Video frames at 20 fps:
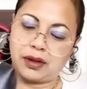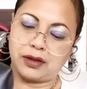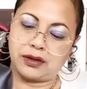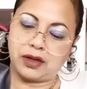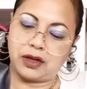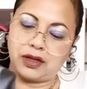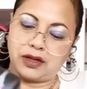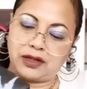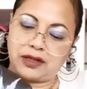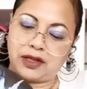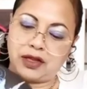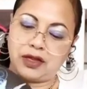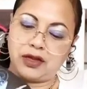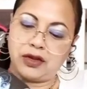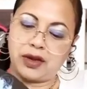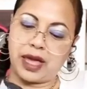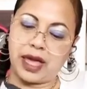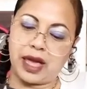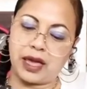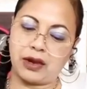So you'll see
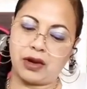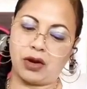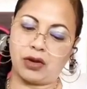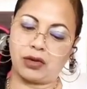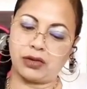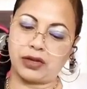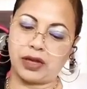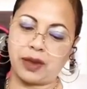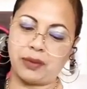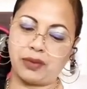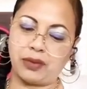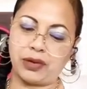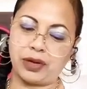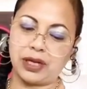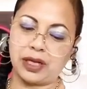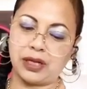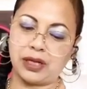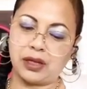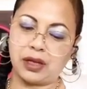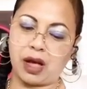you can hold a
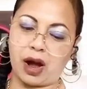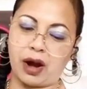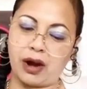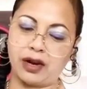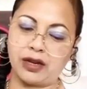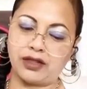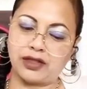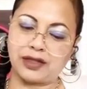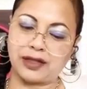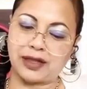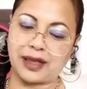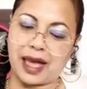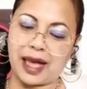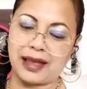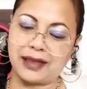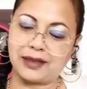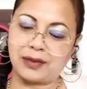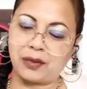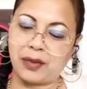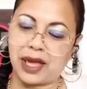pretty large
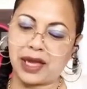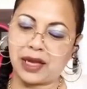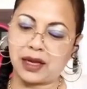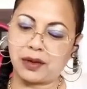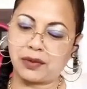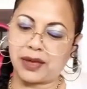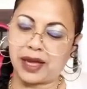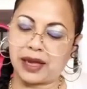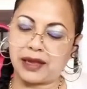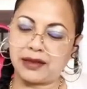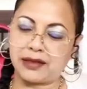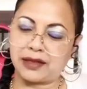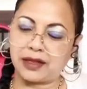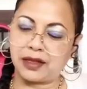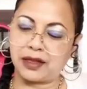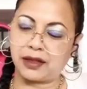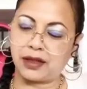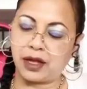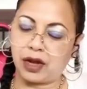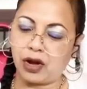size makeup case
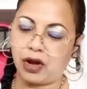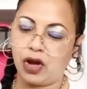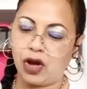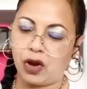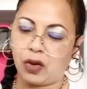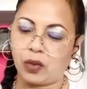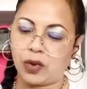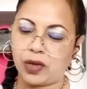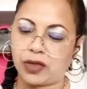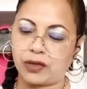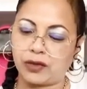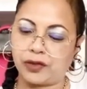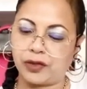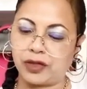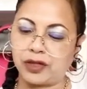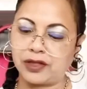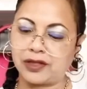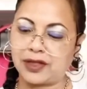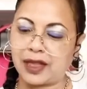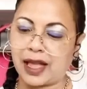in there with a
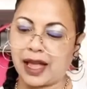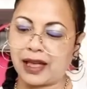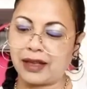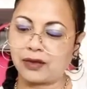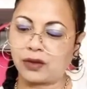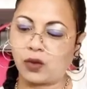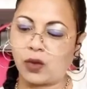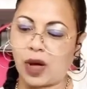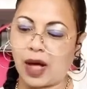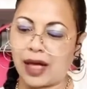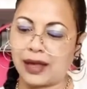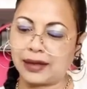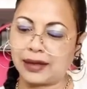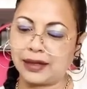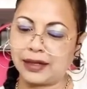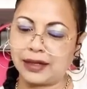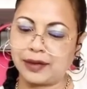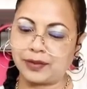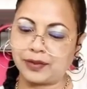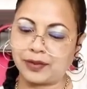full-size
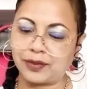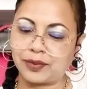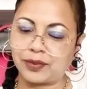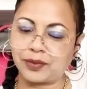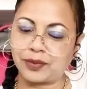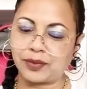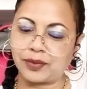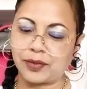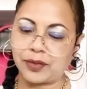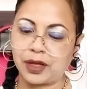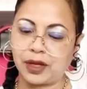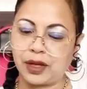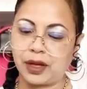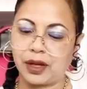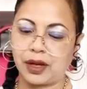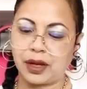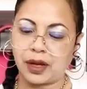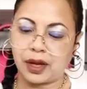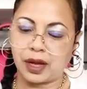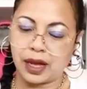wallet.
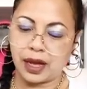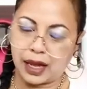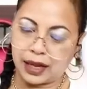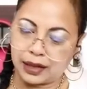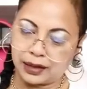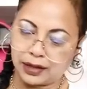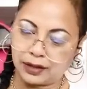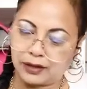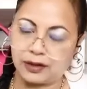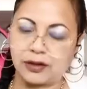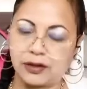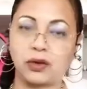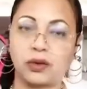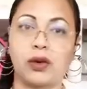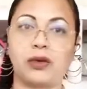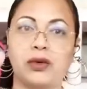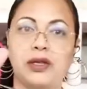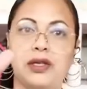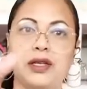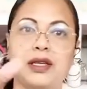And this is
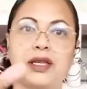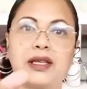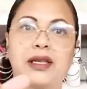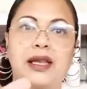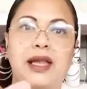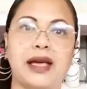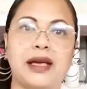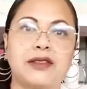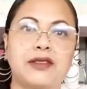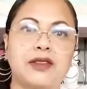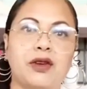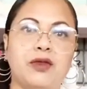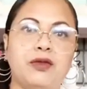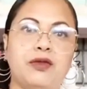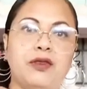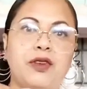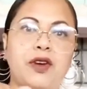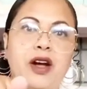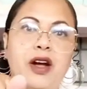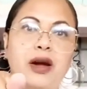what we're looking like so
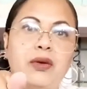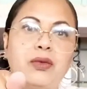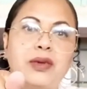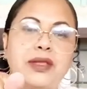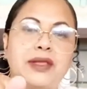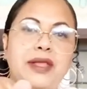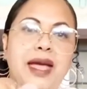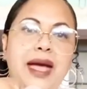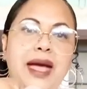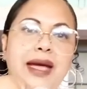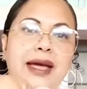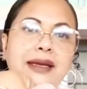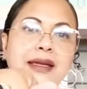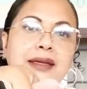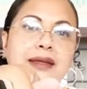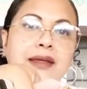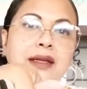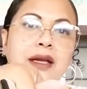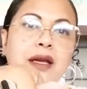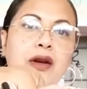far with that
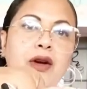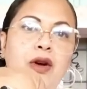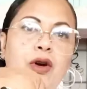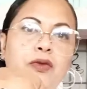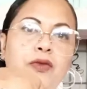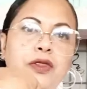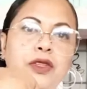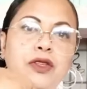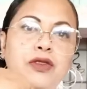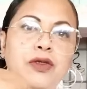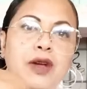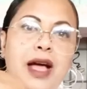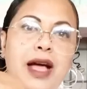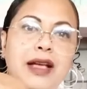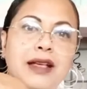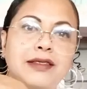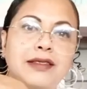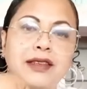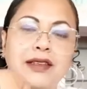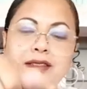in there. Hopefully you
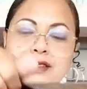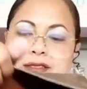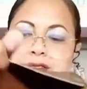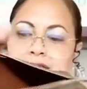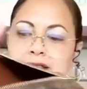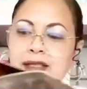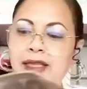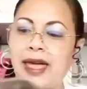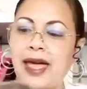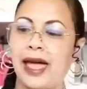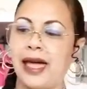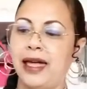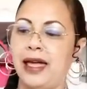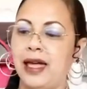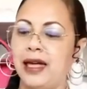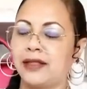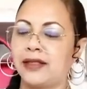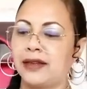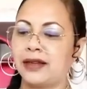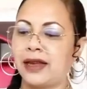guys can see that.
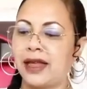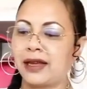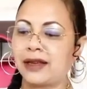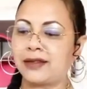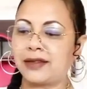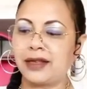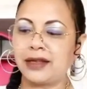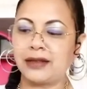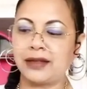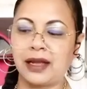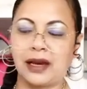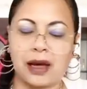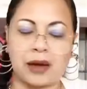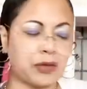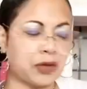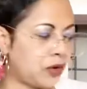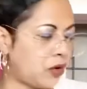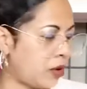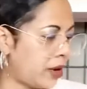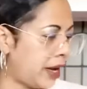The next thing that
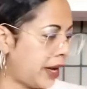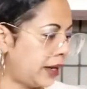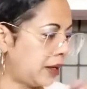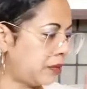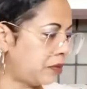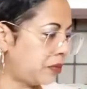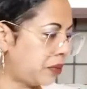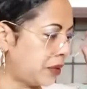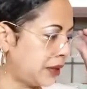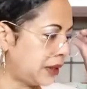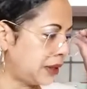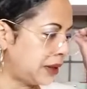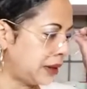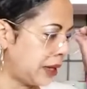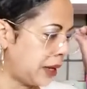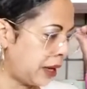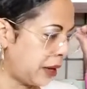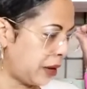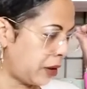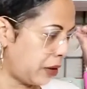I'm gonna go ahead and put in
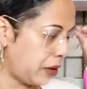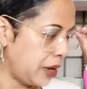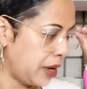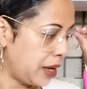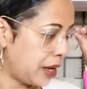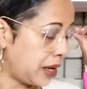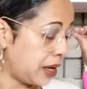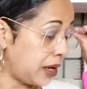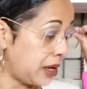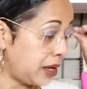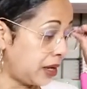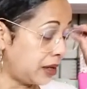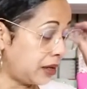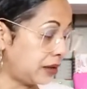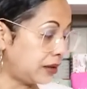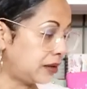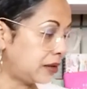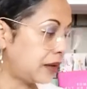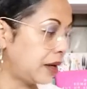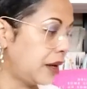there
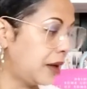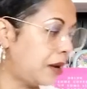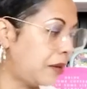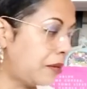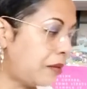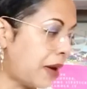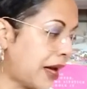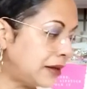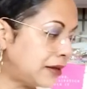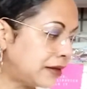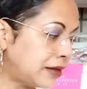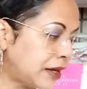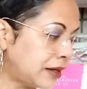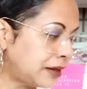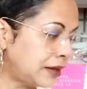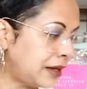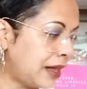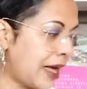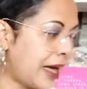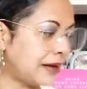is my
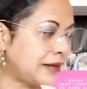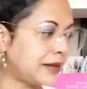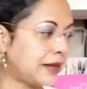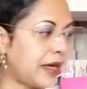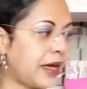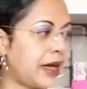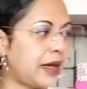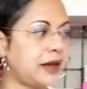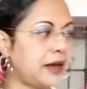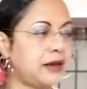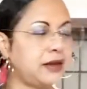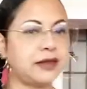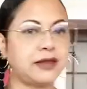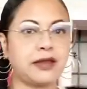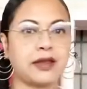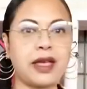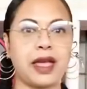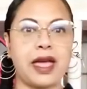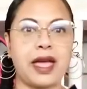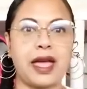sunglass case.
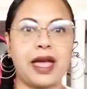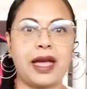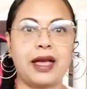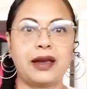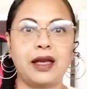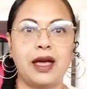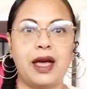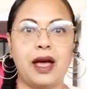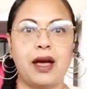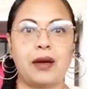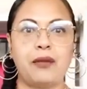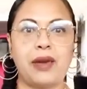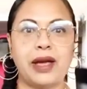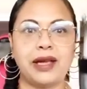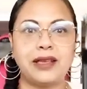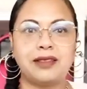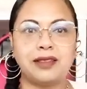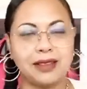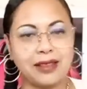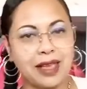And
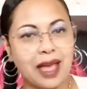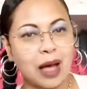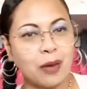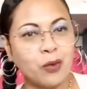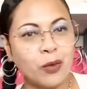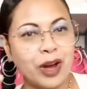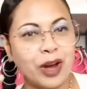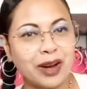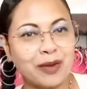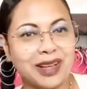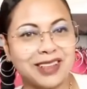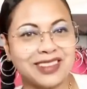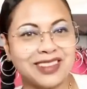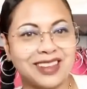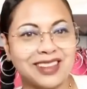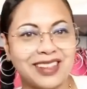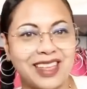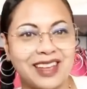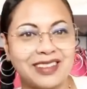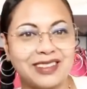basically, I'm wearing my
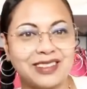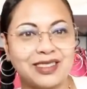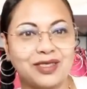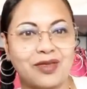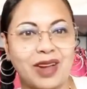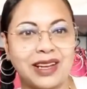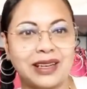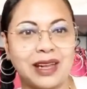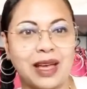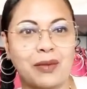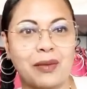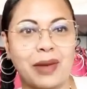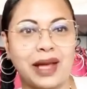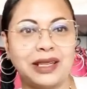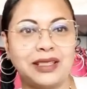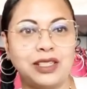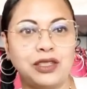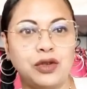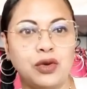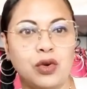sunglasses right now, my
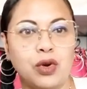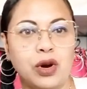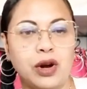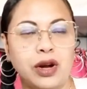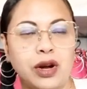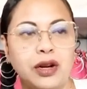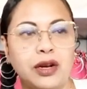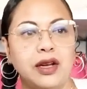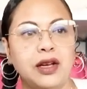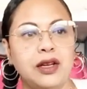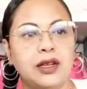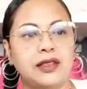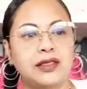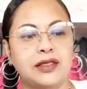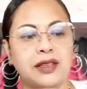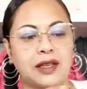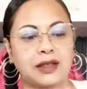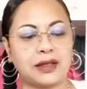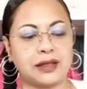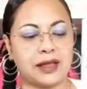Dior
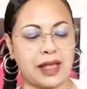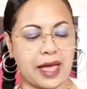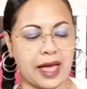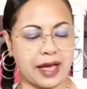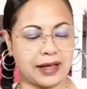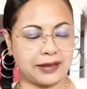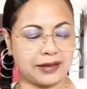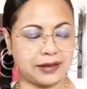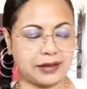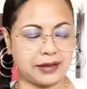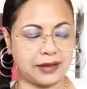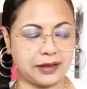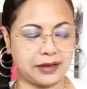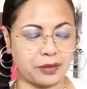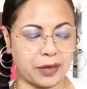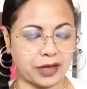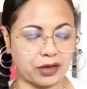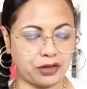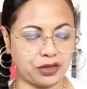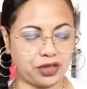sunglasses,
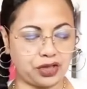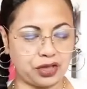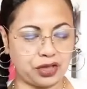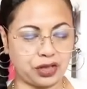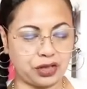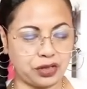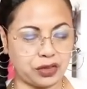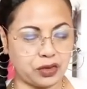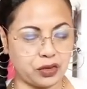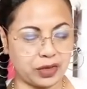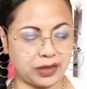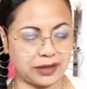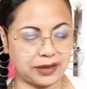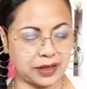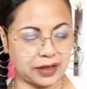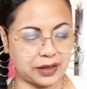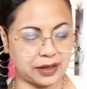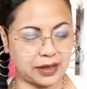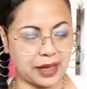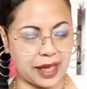my Christian Dior
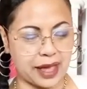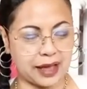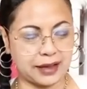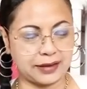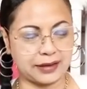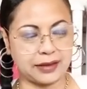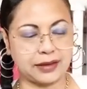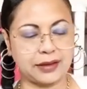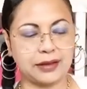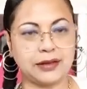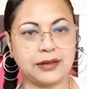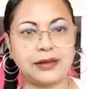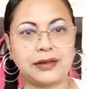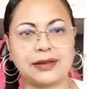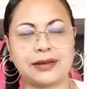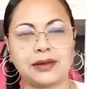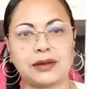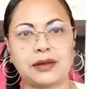sunglasses.